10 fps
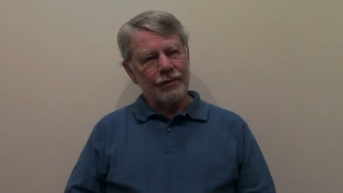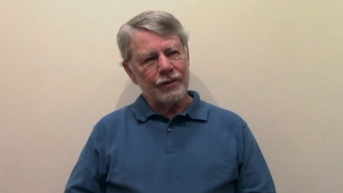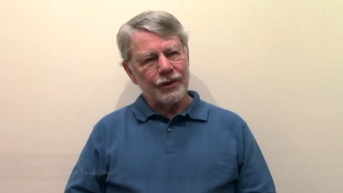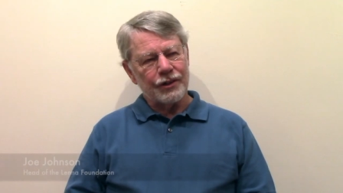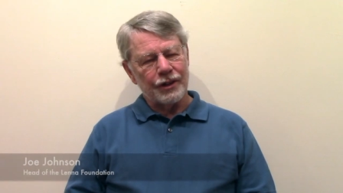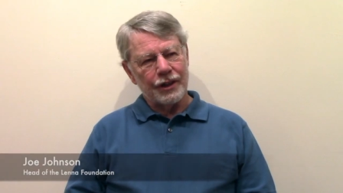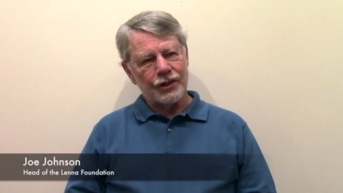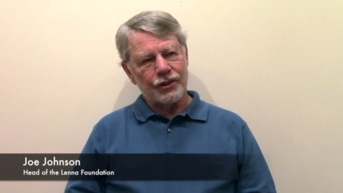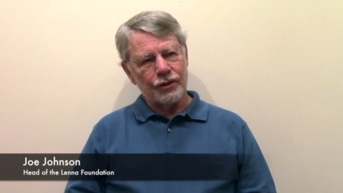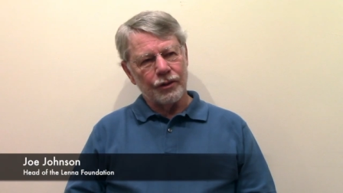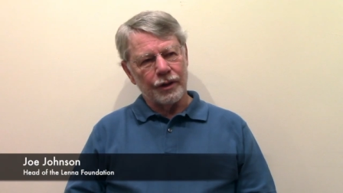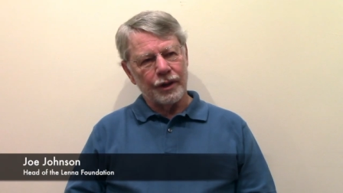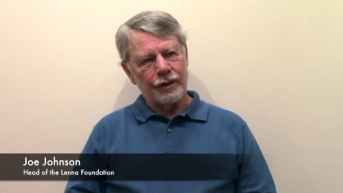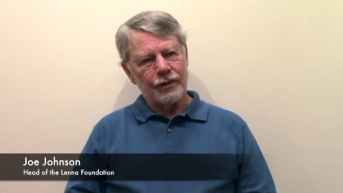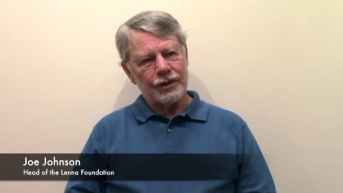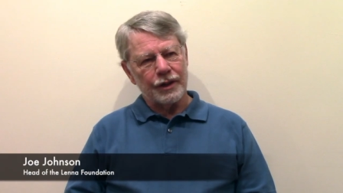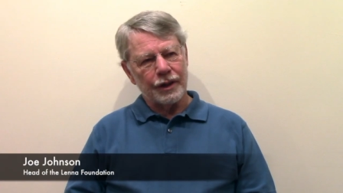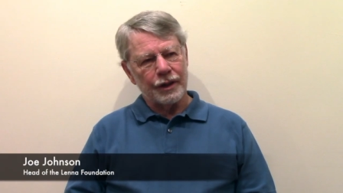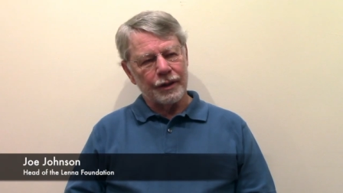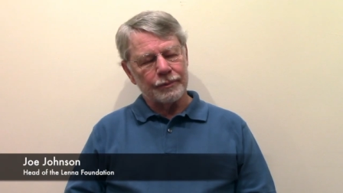real serious student. He was
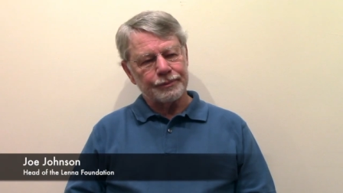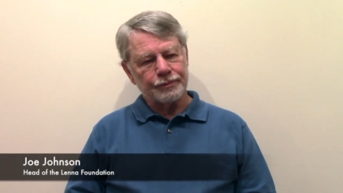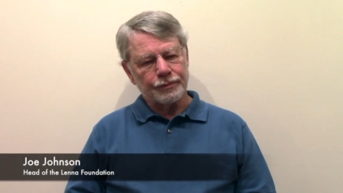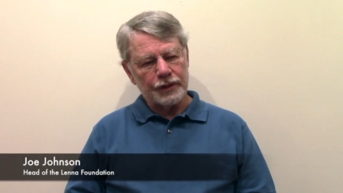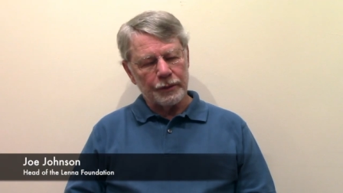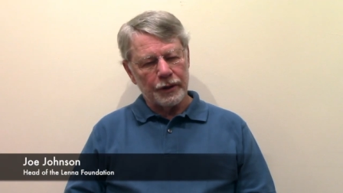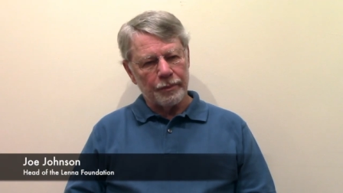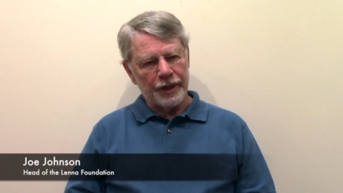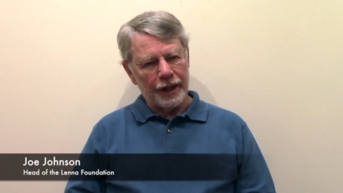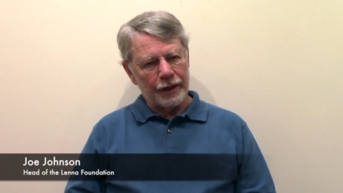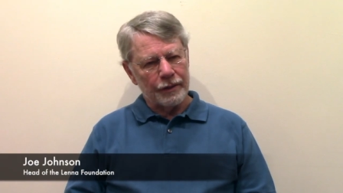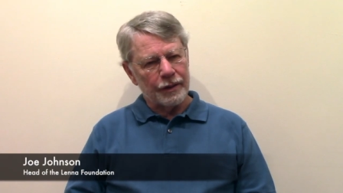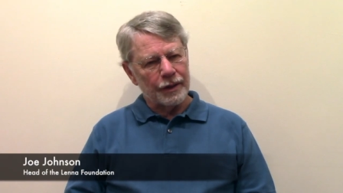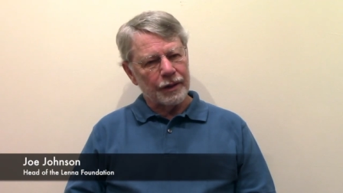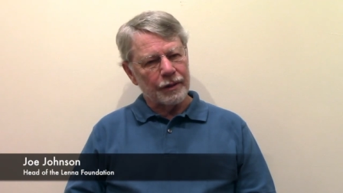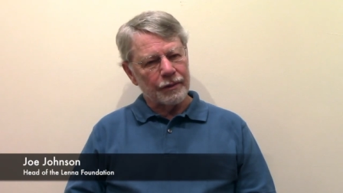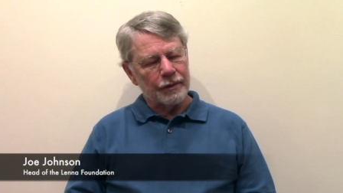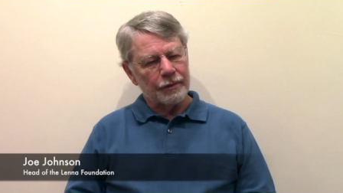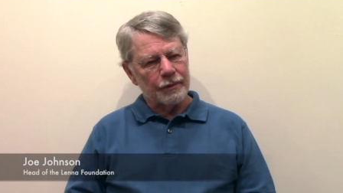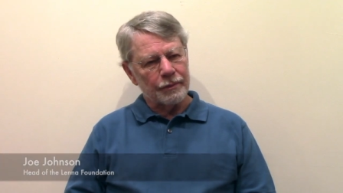a, uh, a debate, uh,
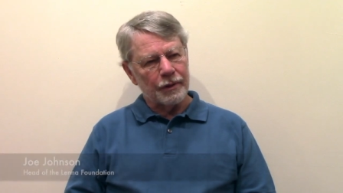a